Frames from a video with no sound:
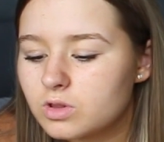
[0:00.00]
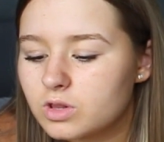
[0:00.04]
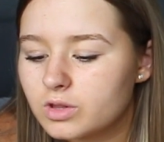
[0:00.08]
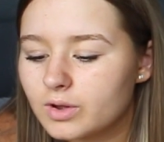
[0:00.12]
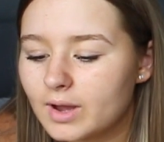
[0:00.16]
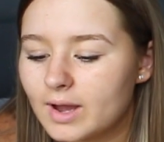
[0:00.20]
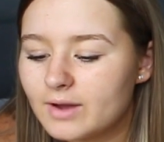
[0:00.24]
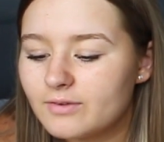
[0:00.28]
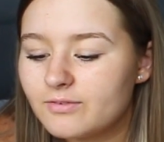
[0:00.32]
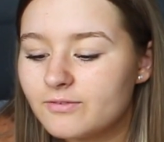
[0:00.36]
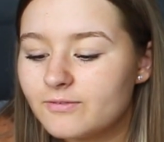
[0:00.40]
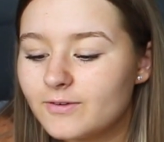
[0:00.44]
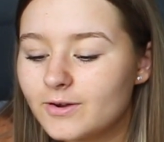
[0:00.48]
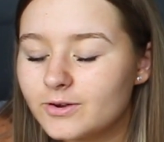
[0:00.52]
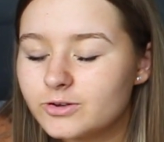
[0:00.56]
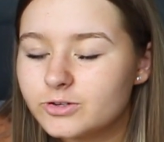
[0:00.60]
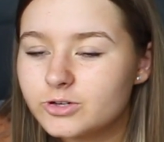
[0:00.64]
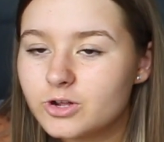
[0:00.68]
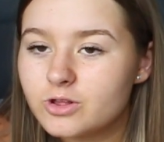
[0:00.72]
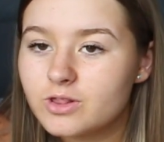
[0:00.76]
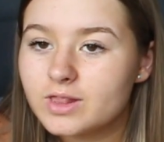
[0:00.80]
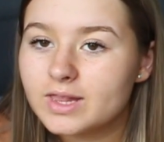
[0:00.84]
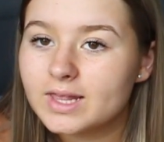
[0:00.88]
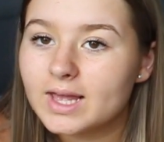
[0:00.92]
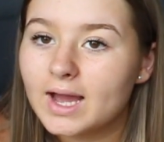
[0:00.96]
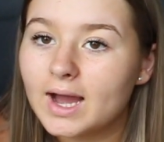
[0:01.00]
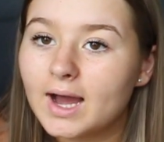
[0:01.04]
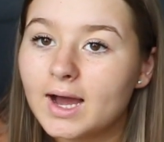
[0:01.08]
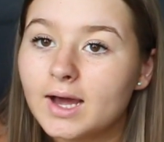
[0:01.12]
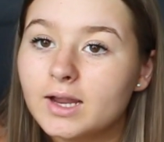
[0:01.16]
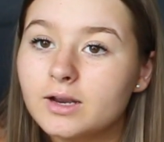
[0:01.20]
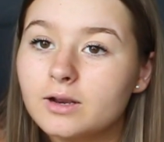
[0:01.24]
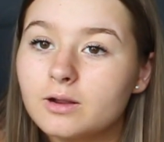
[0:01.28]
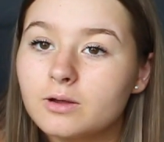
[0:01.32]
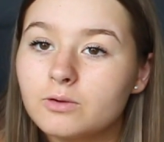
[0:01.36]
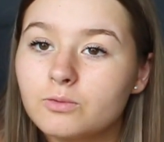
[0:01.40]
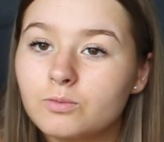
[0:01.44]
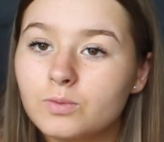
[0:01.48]
So I have Photo
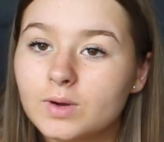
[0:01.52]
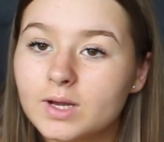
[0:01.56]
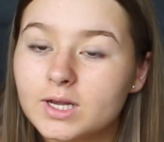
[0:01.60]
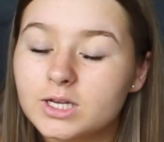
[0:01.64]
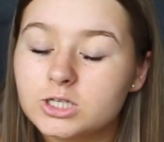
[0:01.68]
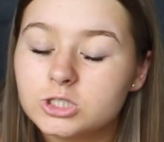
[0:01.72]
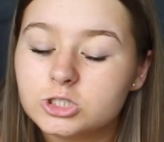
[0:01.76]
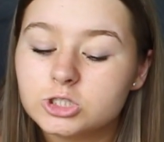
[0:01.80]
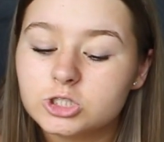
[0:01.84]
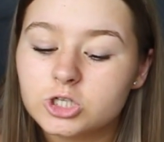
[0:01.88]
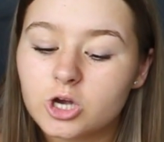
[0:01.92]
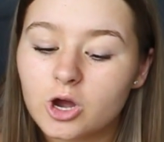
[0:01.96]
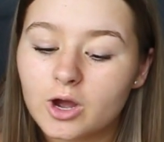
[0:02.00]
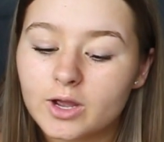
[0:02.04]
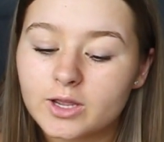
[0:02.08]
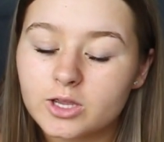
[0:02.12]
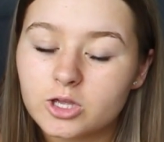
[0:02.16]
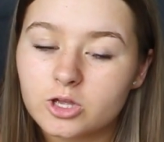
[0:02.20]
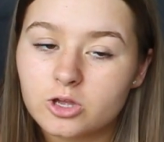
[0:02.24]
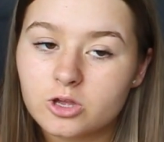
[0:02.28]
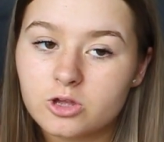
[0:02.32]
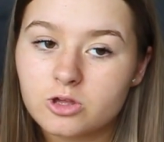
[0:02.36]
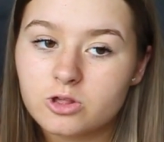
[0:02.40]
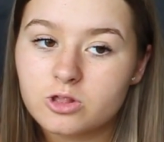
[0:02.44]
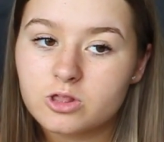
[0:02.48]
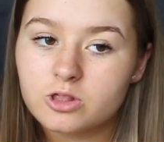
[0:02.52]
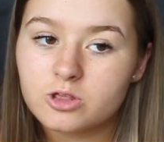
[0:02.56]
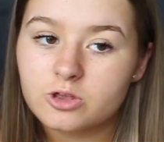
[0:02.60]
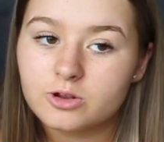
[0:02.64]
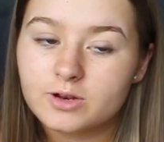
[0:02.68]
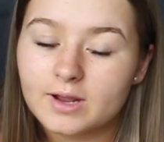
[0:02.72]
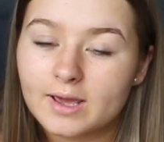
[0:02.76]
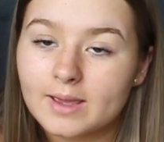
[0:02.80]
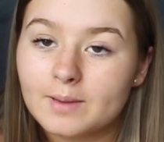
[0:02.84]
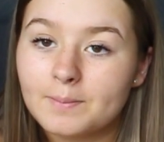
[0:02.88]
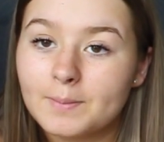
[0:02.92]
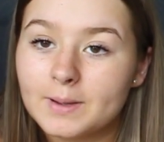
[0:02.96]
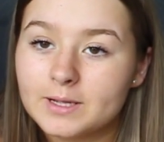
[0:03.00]
Scan, which I use to
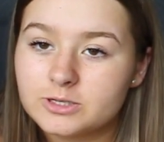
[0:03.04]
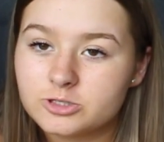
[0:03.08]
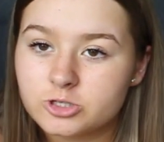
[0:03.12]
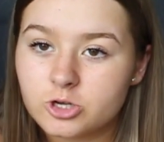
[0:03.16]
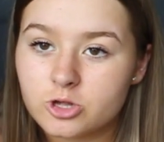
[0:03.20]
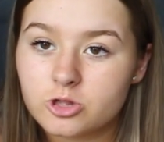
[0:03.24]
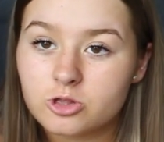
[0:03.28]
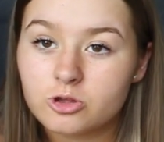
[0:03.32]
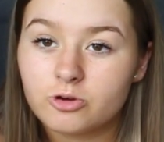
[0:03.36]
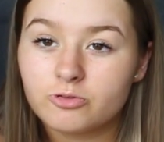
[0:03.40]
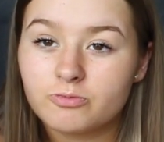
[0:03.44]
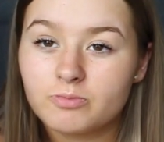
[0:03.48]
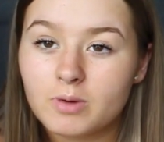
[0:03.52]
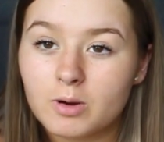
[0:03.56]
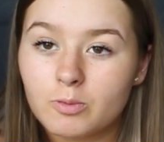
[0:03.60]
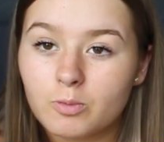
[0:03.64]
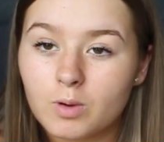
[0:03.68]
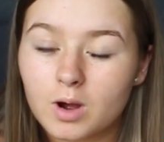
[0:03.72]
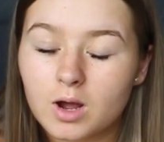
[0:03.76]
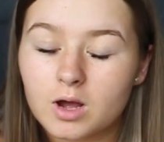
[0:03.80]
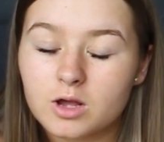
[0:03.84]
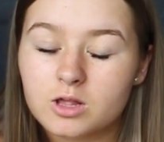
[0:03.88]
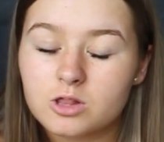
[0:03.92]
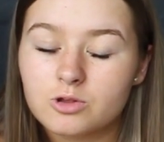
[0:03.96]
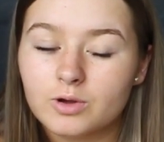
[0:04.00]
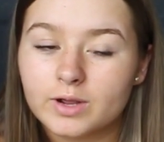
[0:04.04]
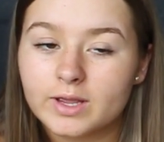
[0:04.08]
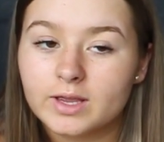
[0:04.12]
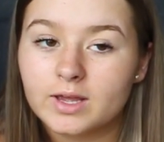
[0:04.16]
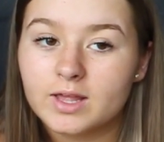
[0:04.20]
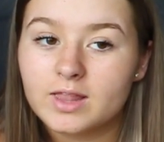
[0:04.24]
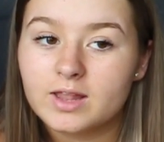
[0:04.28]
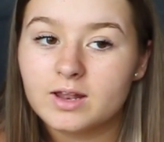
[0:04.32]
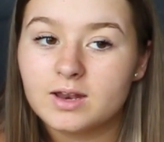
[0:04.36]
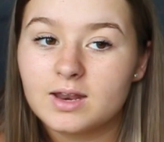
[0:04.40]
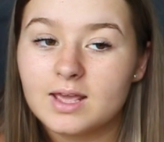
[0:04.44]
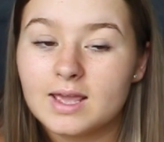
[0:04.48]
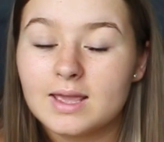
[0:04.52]
take pictures of my work so I
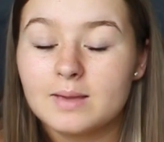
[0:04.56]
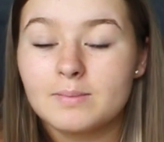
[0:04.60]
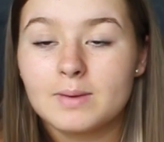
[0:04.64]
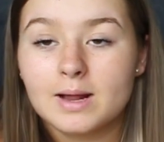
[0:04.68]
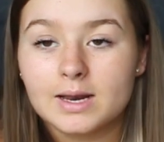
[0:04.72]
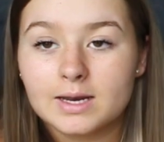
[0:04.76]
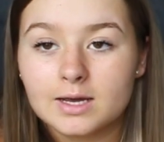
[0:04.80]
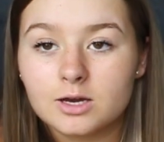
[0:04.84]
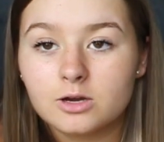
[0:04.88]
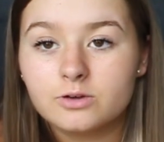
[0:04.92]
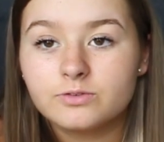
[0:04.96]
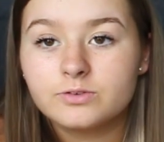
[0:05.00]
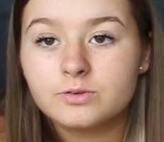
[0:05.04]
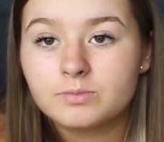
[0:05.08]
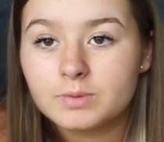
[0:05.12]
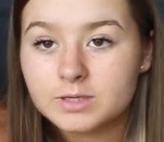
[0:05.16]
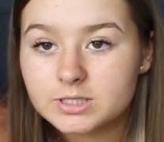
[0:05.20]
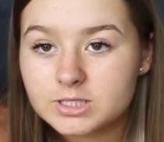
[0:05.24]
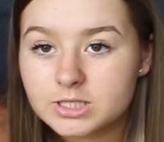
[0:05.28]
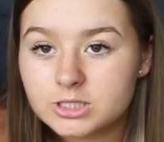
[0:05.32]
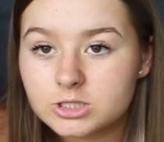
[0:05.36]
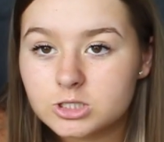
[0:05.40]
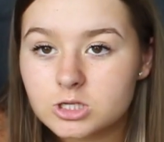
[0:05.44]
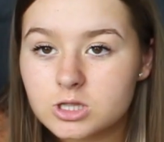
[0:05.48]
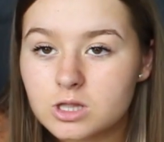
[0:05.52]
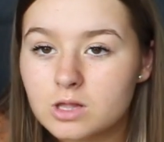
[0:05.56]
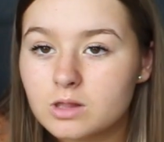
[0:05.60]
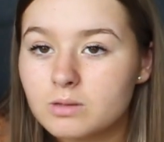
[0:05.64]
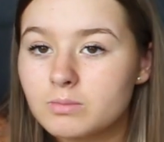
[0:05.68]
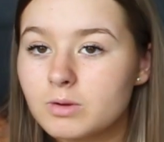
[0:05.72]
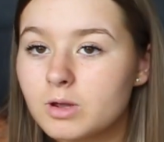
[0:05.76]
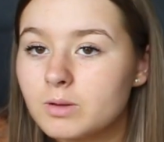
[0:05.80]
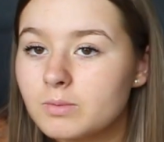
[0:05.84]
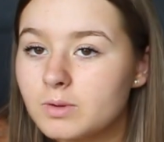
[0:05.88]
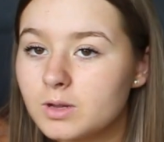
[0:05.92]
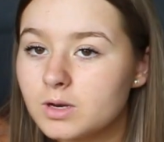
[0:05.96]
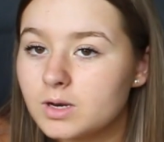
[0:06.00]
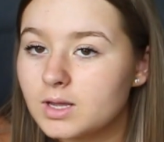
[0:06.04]
can email it over to my teachers at the
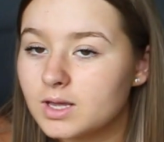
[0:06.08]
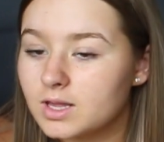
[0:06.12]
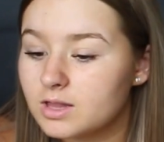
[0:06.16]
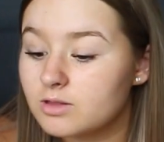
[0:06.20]
moment.